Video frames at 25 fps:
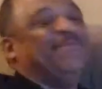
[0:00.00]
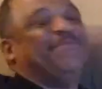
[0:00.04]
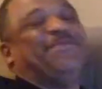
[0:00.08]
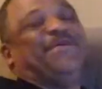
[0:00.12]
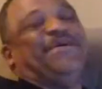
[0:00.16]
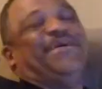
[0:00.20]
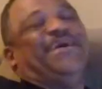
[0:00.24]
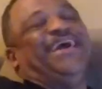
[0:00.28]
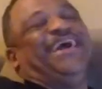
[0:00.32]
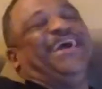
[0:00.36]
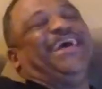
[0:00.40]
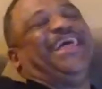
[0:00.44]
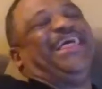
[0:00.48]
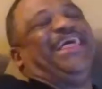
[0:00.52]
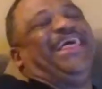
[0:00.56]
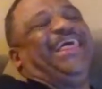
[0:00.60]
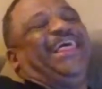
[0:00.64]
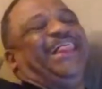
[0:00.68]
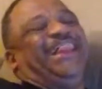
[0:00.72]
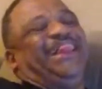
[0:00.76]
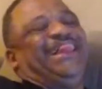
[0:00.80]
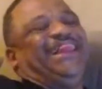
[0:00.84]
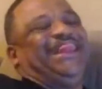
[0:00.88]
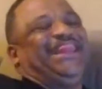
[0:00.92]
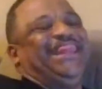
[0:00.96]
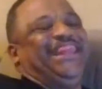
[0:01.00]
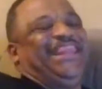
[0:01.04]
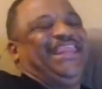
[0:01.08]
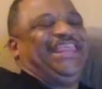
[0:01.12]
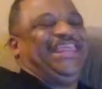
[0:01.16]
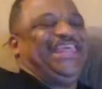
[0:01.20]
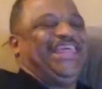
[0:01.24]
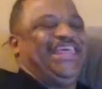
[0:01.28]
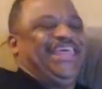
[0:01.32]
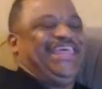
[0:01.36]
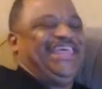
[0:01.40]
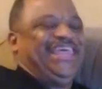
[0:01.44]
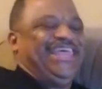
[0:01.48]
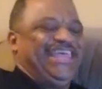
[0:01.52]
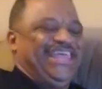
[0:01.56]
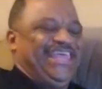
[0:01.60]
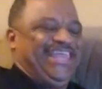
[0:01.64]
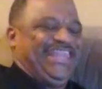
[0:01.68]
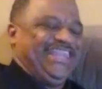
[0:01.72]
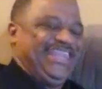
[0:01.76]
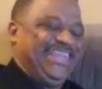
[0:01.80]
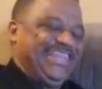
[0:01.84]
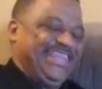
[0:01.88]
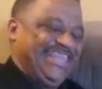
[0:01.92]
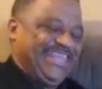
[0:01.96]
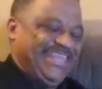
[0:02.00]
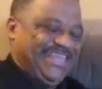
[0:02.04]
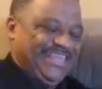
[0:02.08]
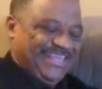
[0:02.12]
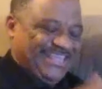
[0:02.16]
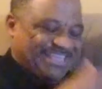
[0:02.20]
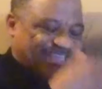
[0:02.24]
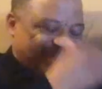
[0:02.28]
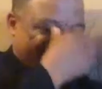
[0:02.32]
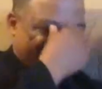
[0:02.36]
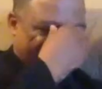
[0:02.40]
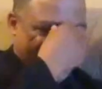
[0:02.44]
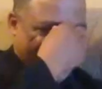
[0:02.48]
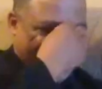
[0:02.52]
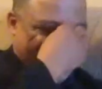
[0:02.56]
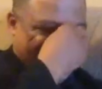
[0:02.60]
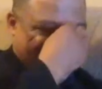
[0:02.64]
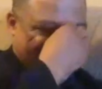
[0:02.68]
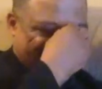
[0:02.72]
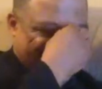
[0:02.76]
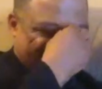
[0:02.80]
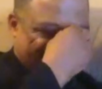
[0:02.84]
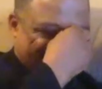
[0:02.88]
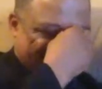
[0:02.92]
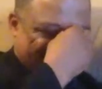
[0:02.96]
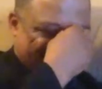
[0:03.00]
but he does have a Twitter account. And